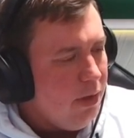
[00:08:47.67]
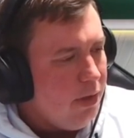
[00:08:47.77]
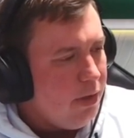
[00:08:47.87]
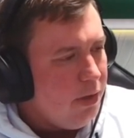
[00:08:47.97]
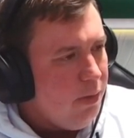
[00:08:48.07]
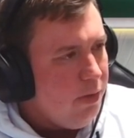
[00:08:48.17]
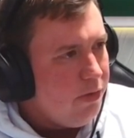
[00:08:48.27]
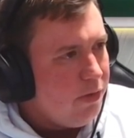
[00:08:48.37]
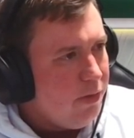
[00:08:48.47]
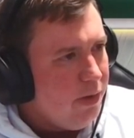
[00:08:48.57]
No
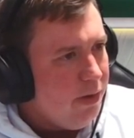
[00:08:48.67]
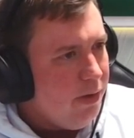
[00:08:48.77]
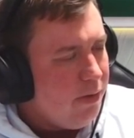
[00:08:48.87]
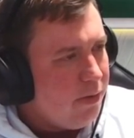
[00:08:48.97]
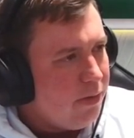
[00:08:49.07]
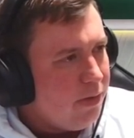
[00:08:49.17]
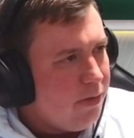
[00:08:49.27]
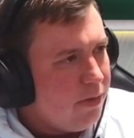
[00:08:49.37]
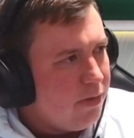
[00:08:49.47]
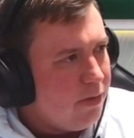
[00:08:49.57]
destroy used.
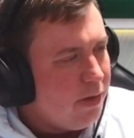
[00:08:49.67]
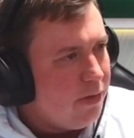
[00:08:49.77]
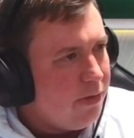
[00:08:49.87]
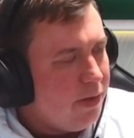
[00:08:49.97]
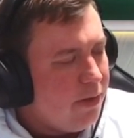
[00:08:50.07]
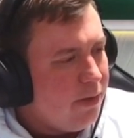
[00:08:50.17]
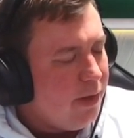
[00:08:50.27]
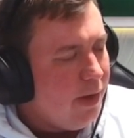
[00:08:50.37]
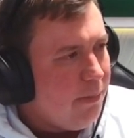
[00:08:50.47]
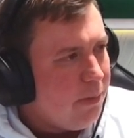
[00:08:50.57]
Interesting, because they
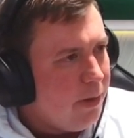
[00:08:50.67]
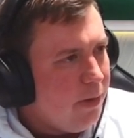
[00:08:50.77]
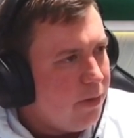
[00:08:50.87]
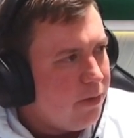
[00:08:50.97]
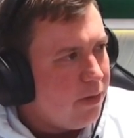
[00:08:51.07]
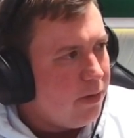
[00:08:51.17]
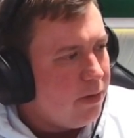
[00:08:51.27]
had priority.